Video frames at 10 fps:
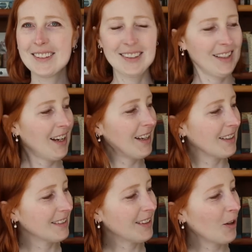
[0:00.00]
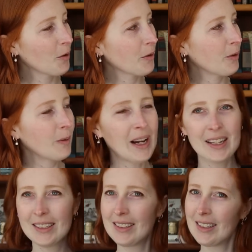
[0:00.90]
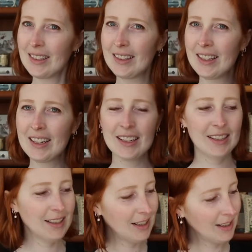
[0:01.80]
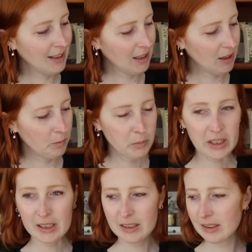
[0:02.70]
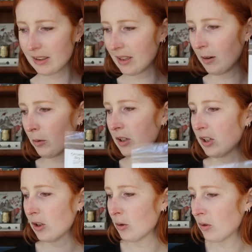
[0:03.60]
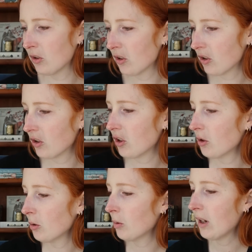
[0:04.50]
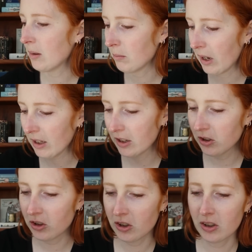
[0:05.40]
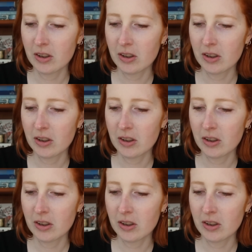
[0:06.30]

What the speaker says: the kit. So threads, linen, beads that were used to embellish